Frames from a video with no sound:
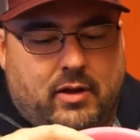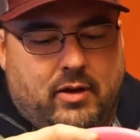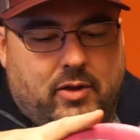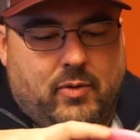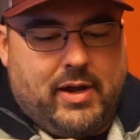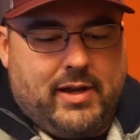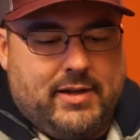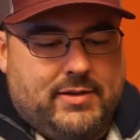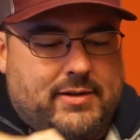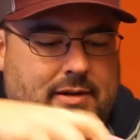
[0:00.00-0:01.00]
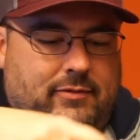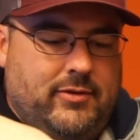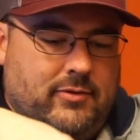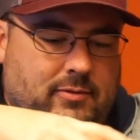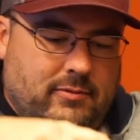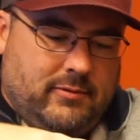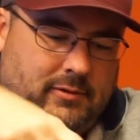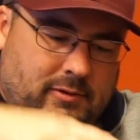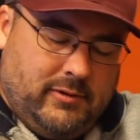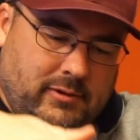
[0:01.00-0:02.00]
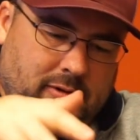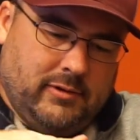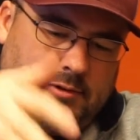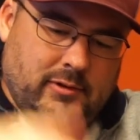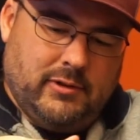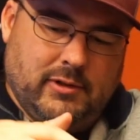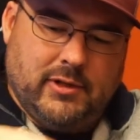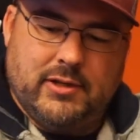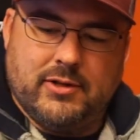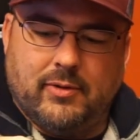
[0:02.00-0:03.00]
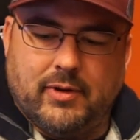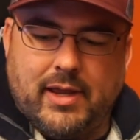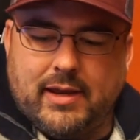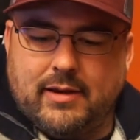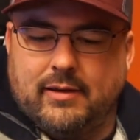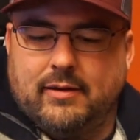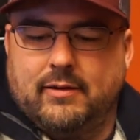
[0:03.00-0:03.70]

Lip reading: Otherwise, if you don't like...